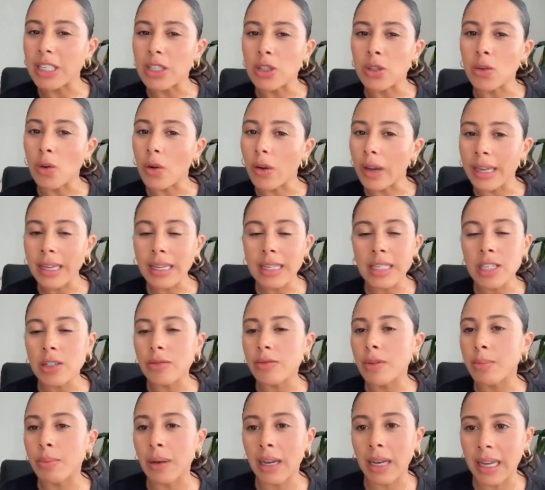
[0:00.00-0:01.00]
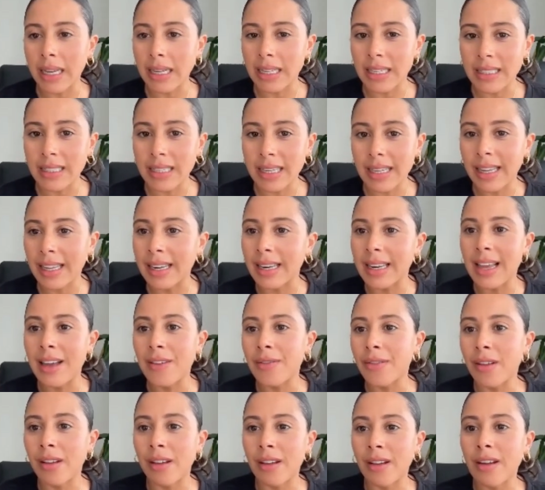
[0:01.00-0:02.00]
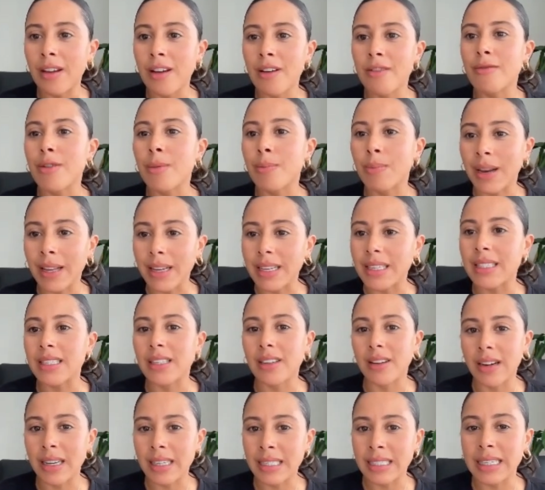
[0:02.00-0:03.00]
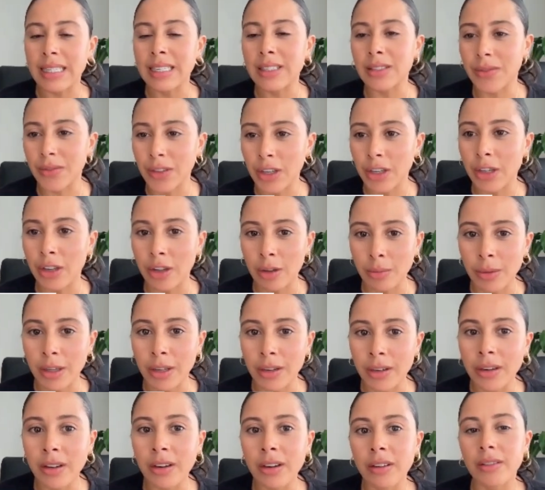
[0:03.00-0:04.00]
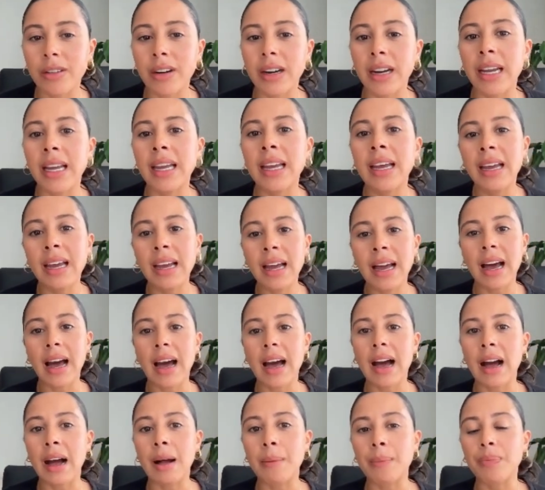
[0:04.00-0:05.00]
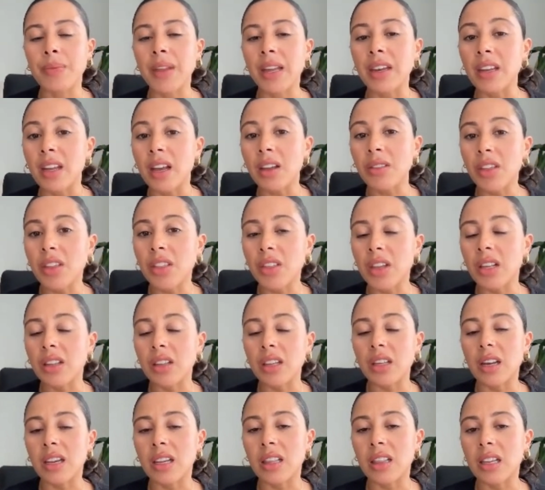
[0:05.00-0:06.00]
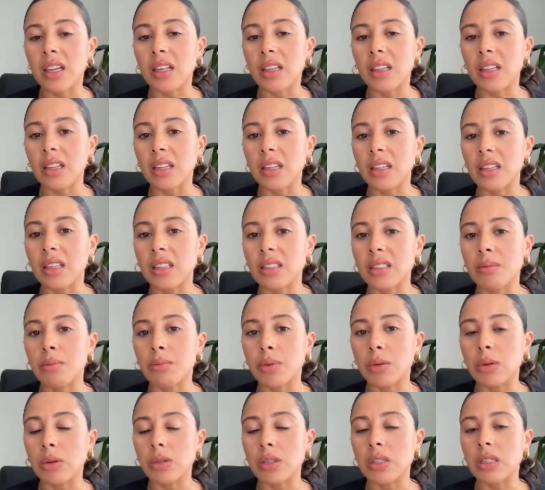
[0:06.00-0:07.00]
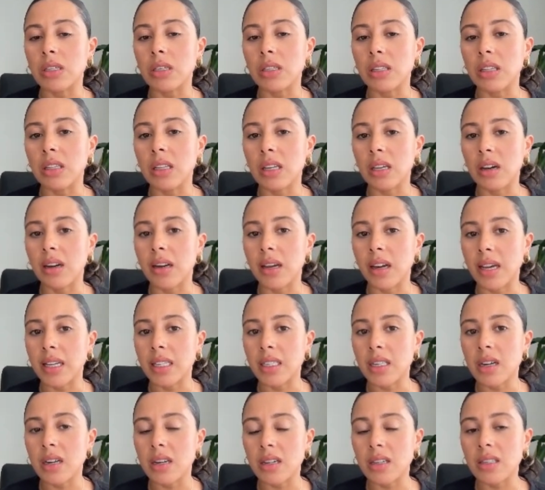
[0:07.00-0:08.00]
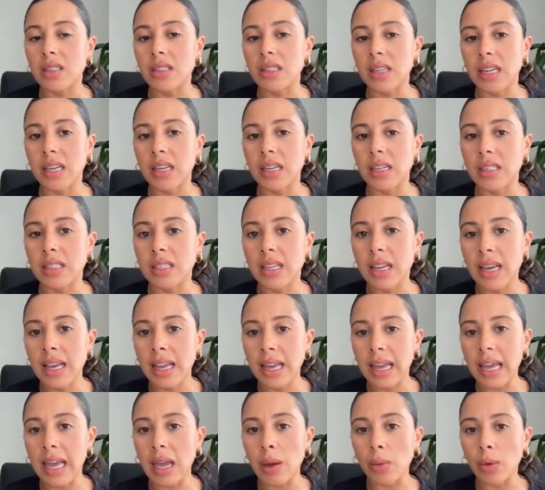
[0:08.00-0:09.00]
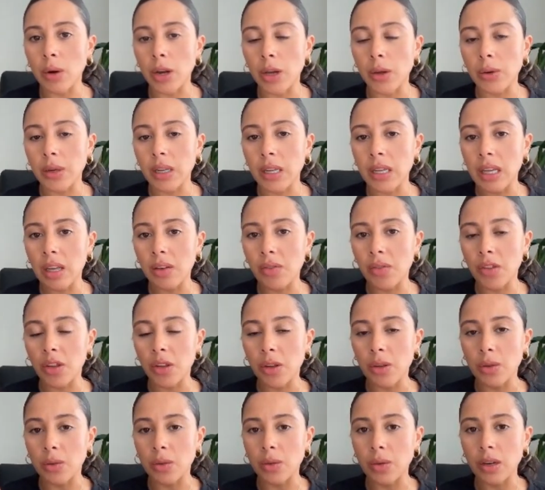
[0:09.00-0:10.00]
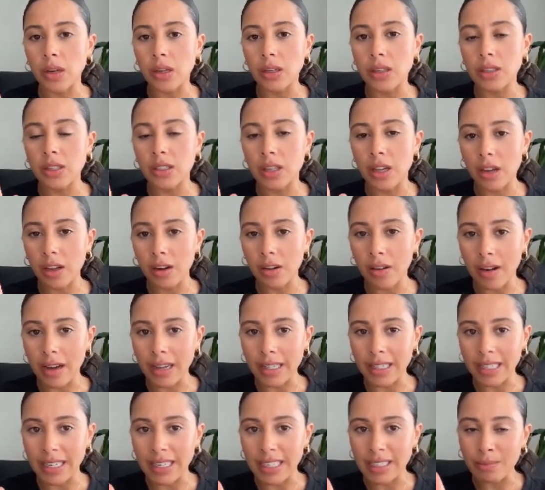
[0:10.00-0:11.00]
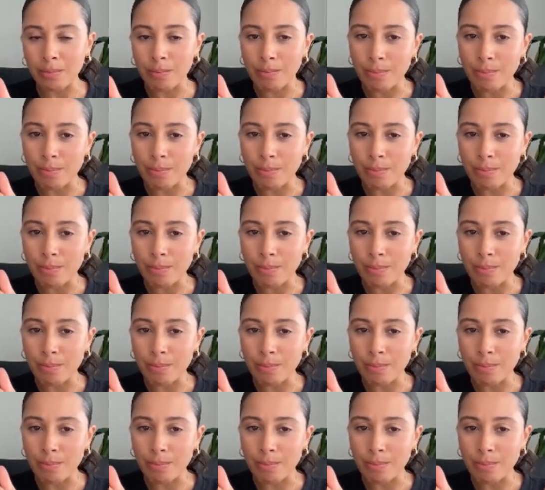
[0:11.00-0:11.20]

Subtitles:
it's not here to replace. It can never replace the ideas of a human, right? And the other thing that I think is important that the AI does is it would only give you certain ideas